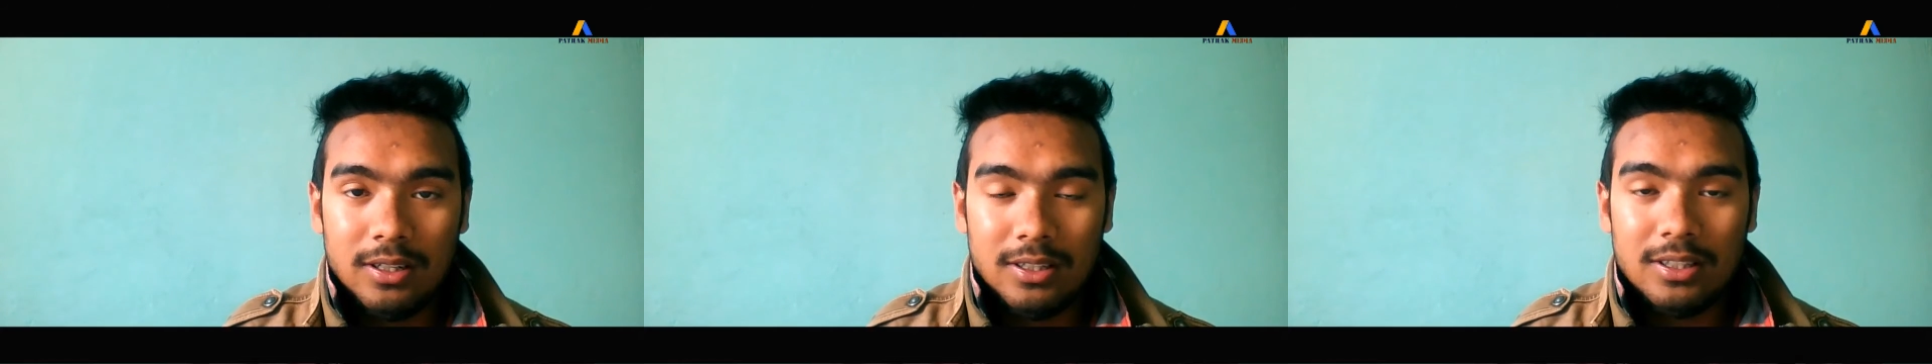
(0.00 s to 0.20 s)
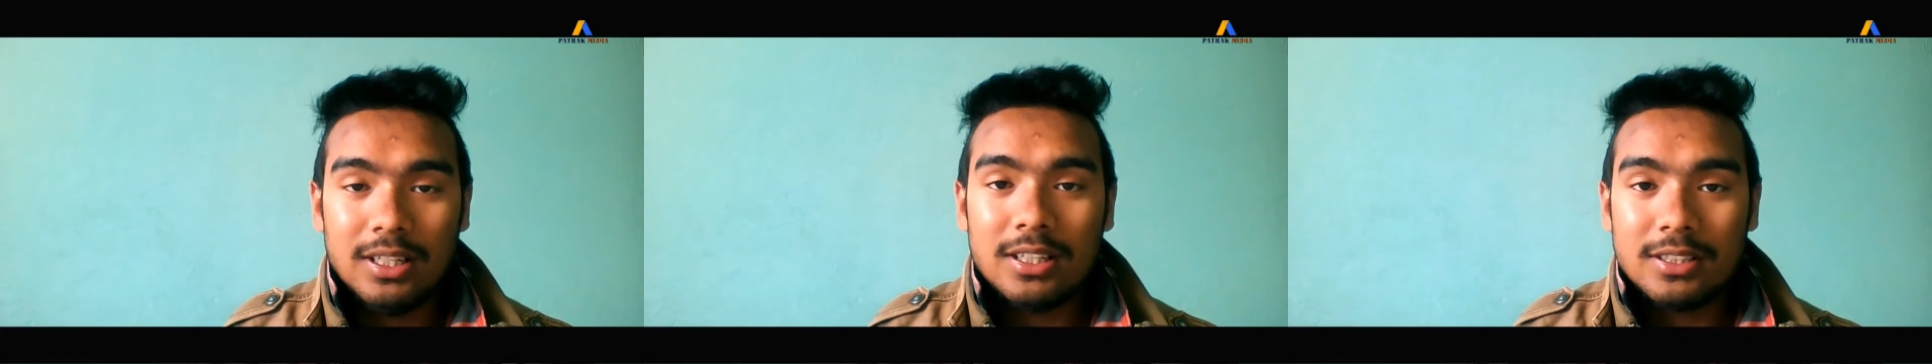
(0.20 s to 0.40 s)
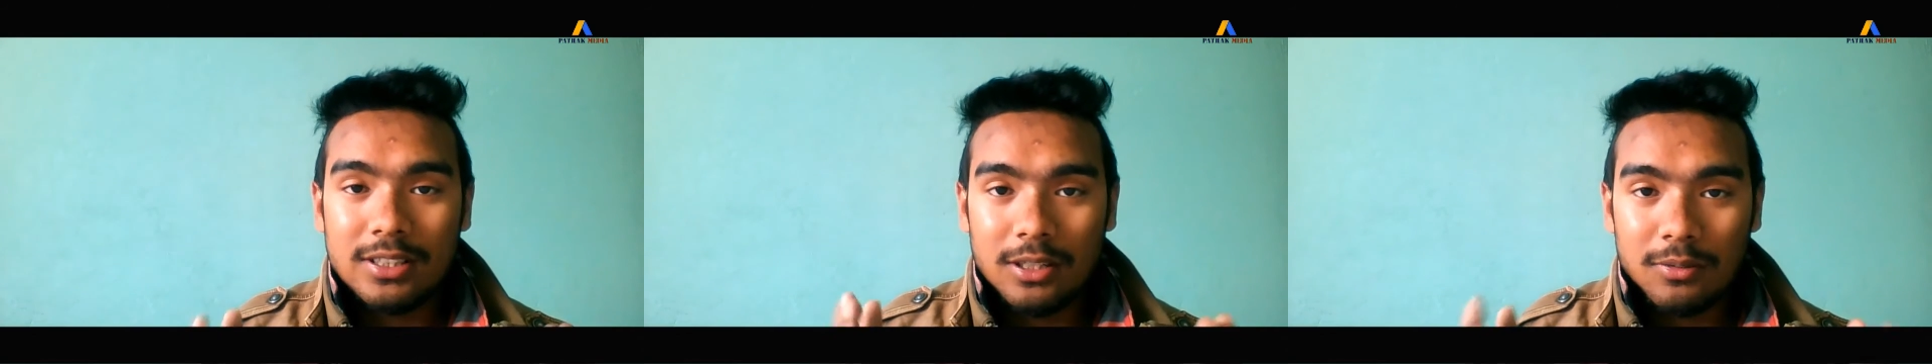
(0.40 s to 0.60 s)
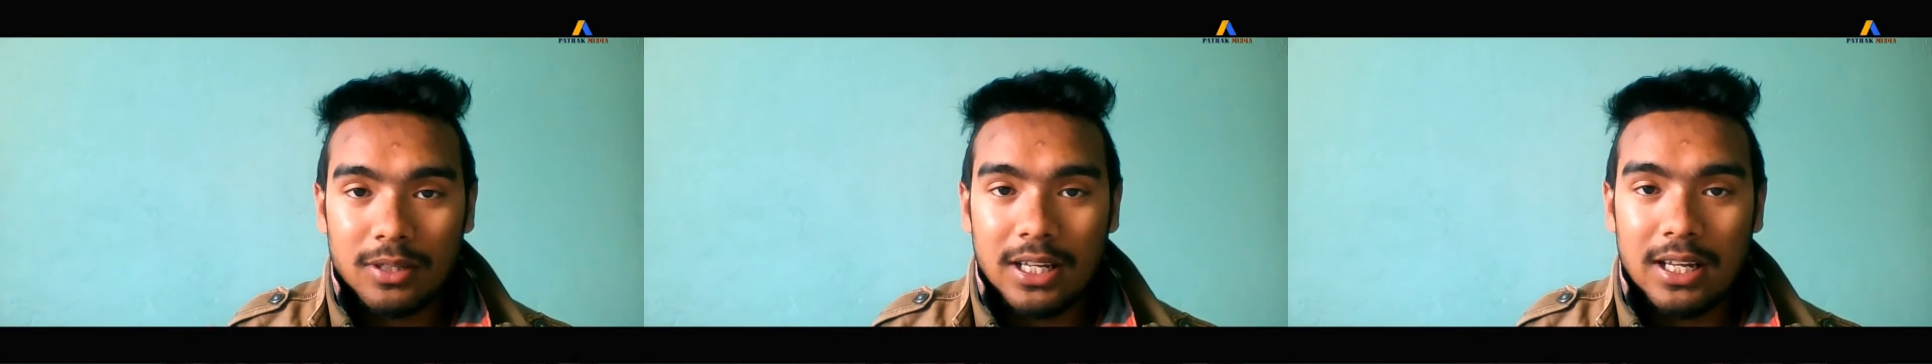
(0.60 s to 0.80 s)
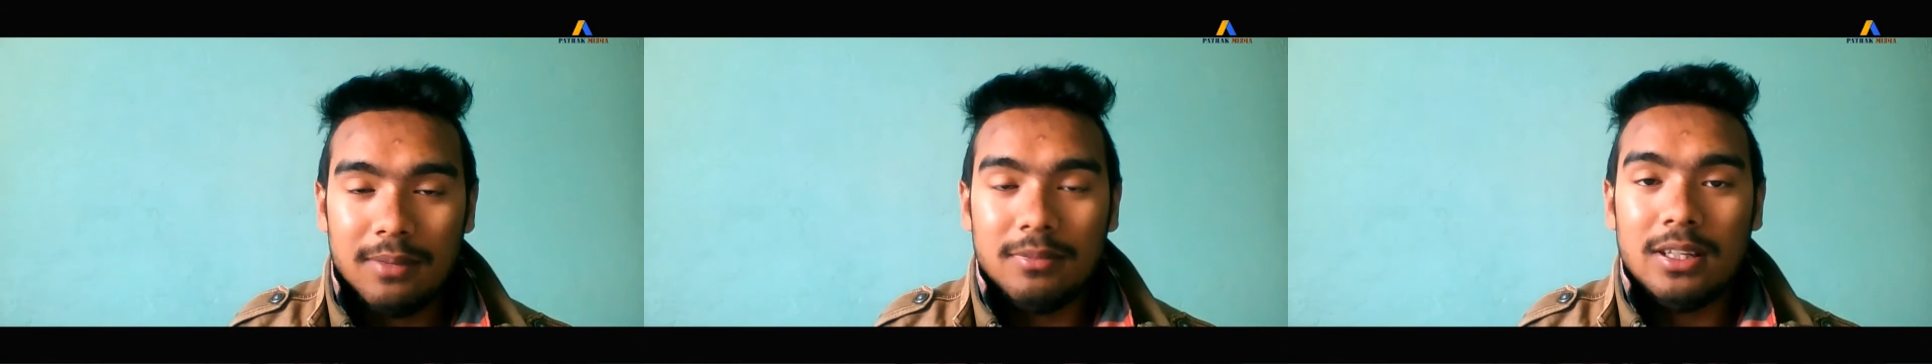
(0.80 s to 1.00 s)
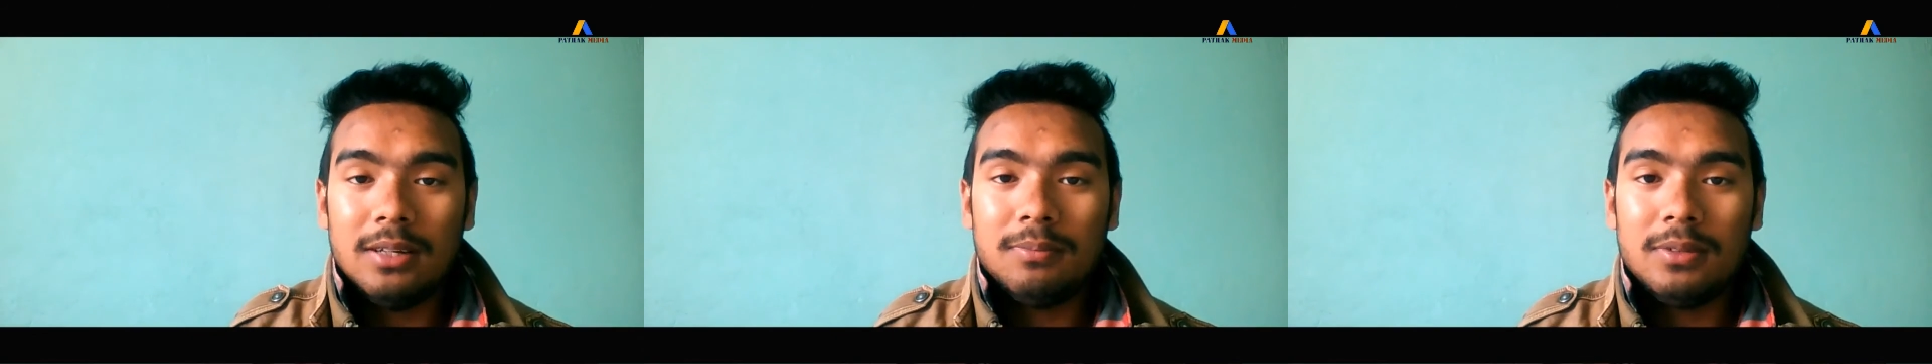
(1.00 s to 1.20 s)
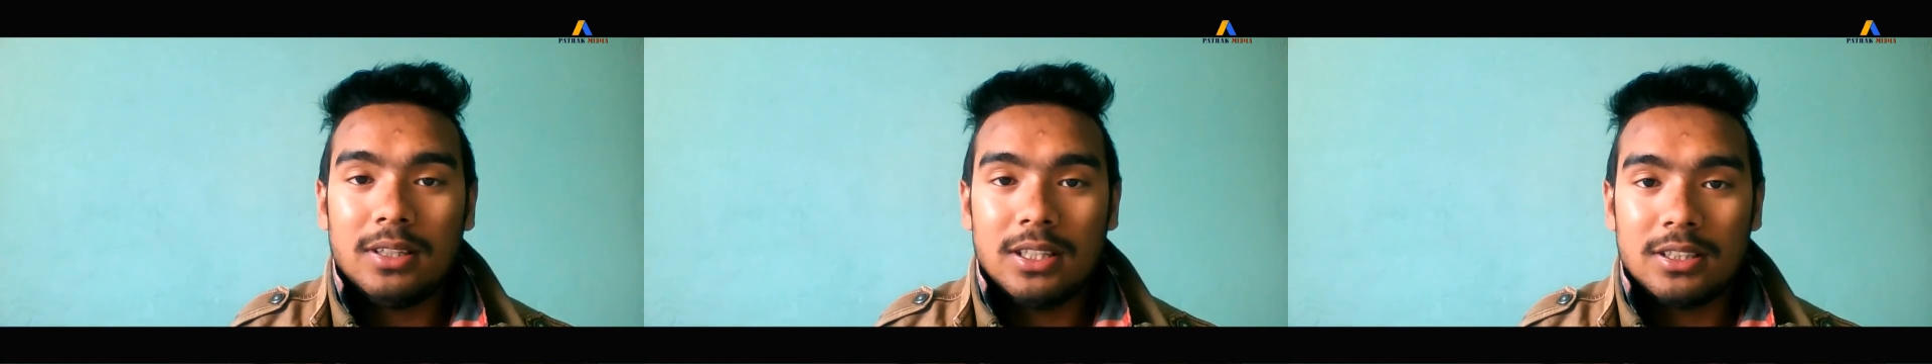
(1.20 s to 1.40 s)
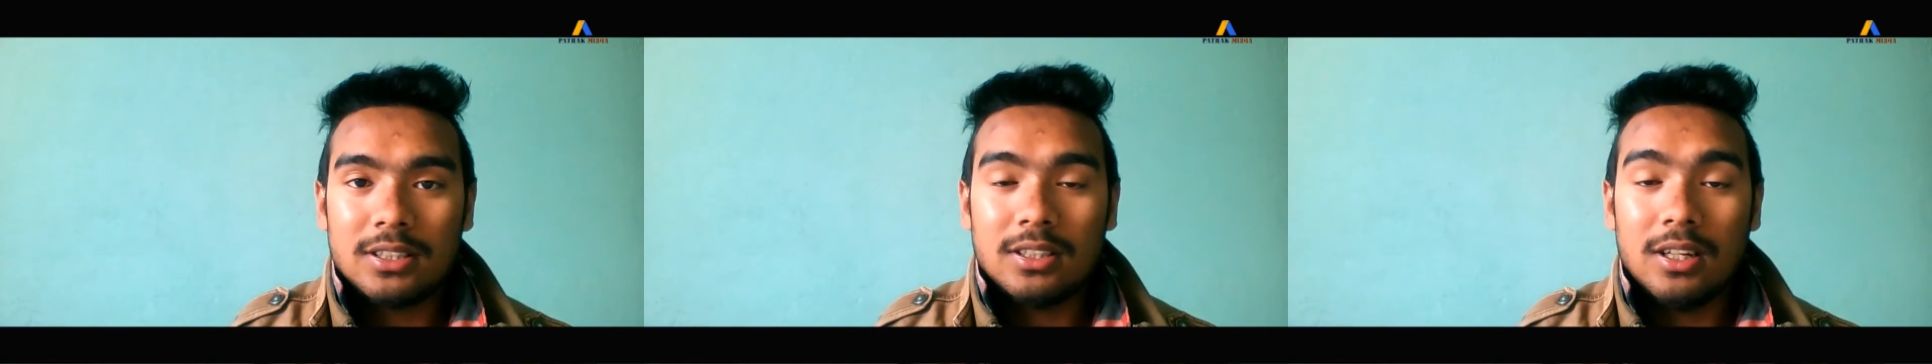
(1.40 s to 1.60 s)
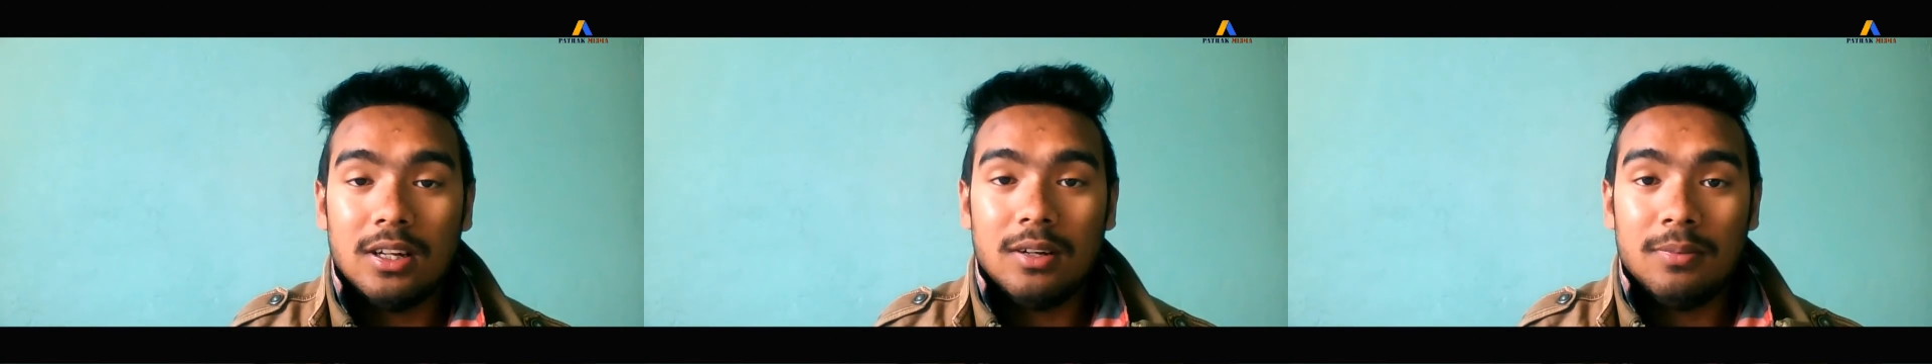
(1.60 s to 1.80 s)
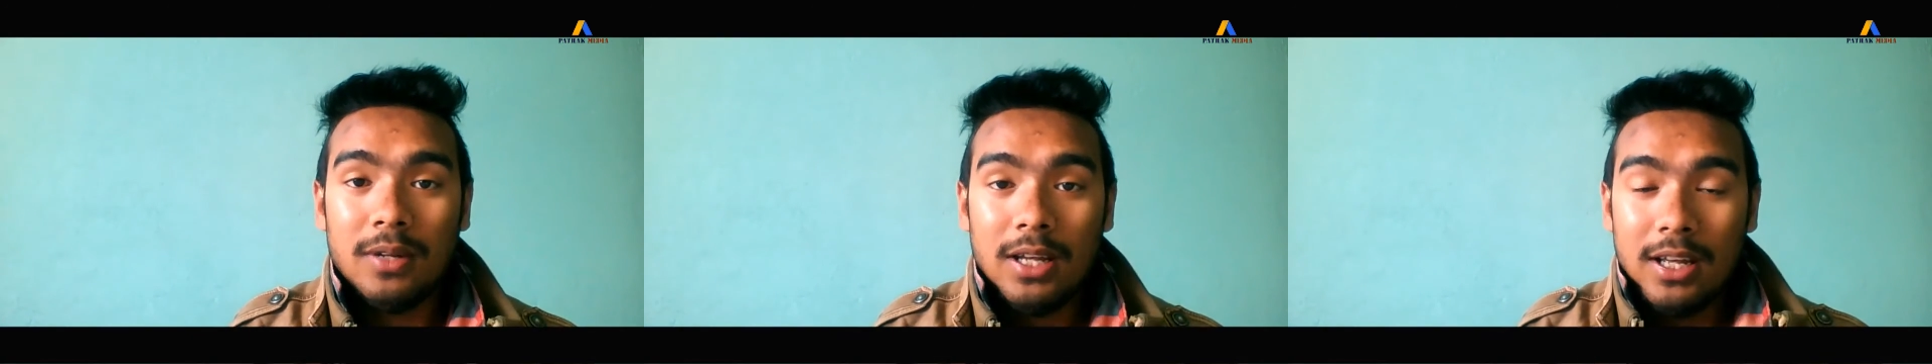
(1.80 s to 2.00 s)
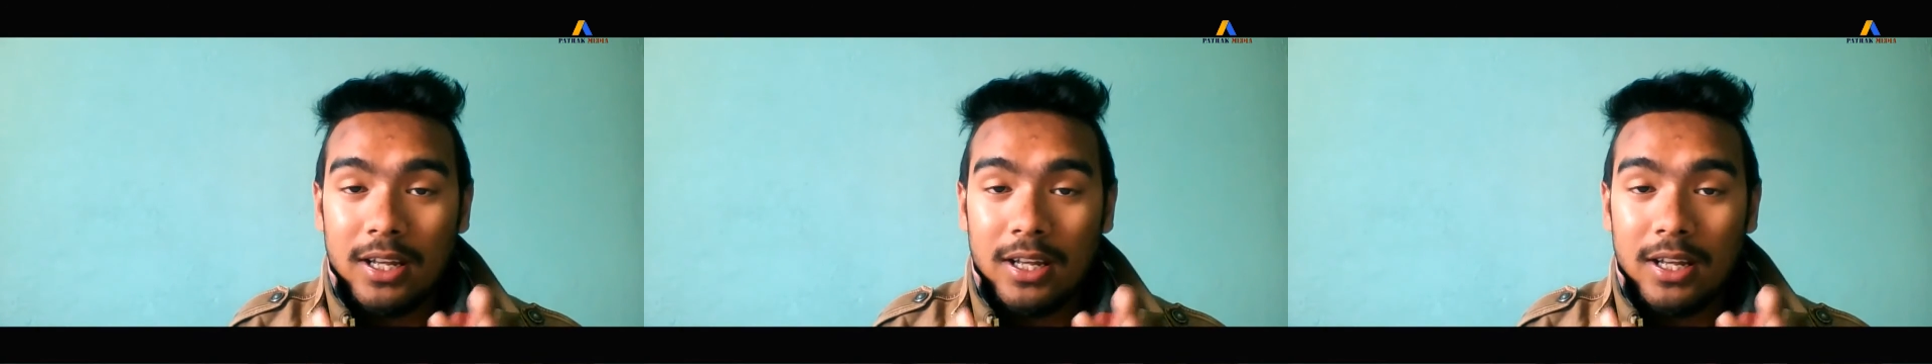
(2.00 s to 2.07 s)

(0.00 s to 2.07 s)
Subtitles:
let's say we have the application of